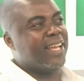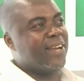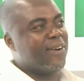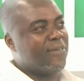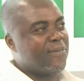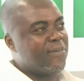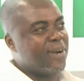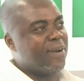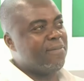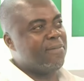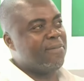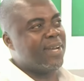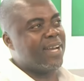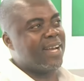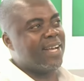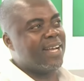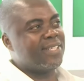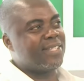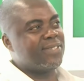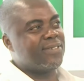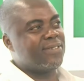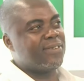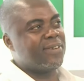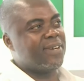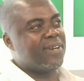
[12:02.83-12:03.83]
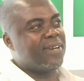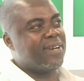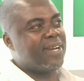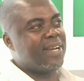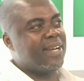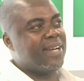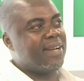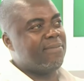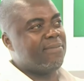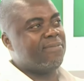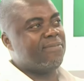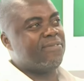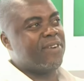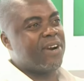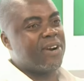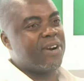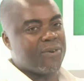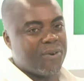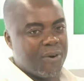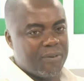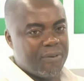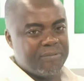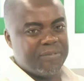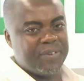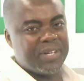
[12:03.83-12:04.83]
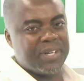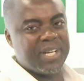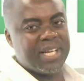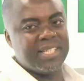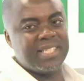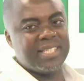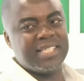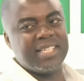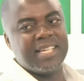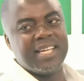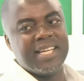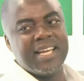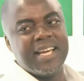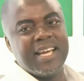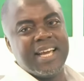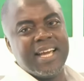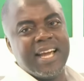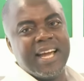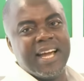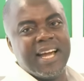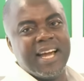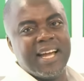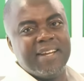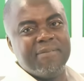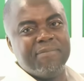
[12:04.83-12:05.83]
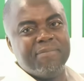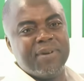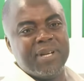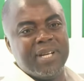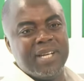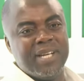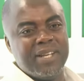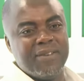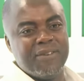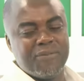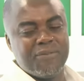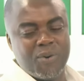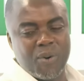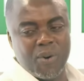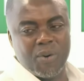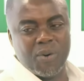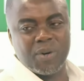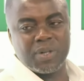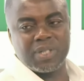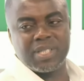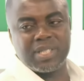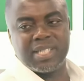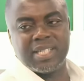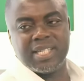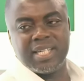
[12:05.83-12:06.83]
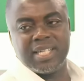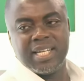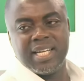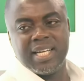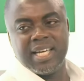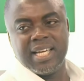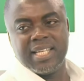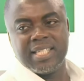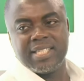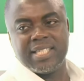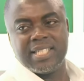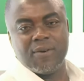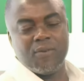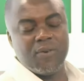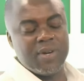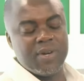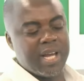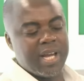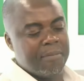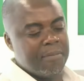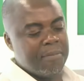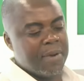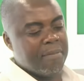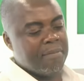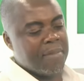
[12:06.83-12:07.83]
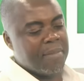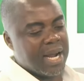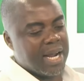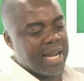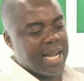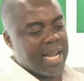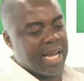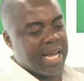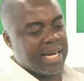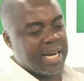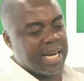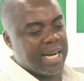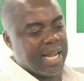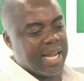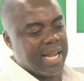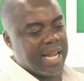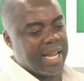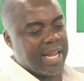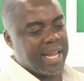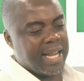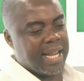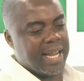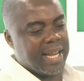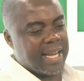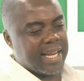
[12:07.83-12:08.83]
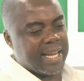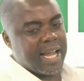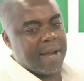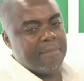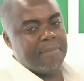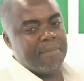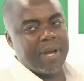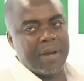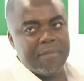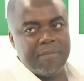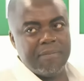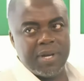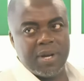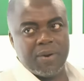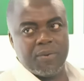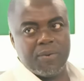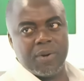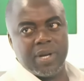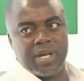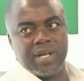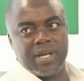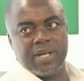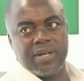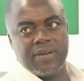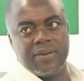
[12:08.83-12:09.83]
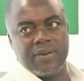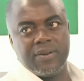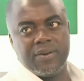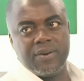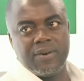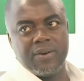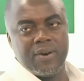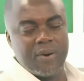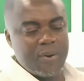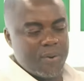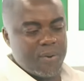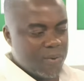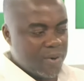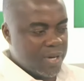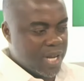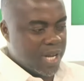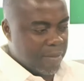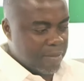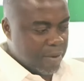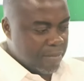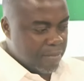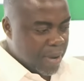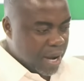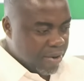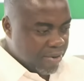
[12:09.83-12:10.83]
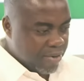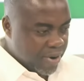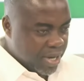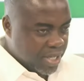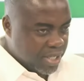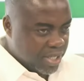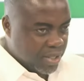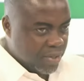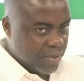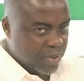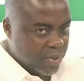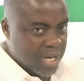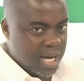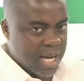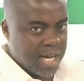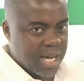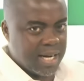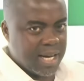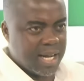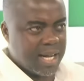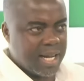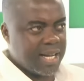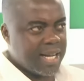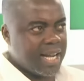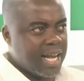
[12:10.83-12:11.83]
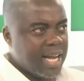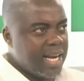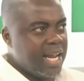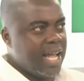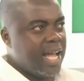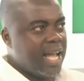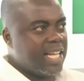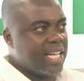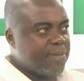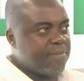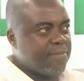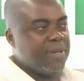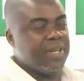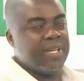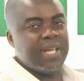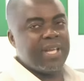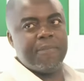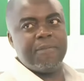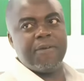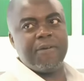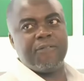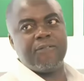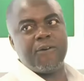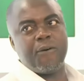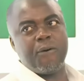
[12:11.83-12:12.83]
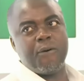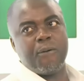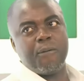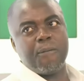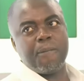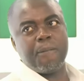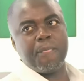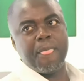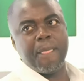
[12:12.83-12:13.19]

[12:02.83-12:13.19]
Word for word: I am very confident. I believe God. Say Unyame ma Ghana and Kabebi away. Unyame be rescue Ghana. Ghana has been here before.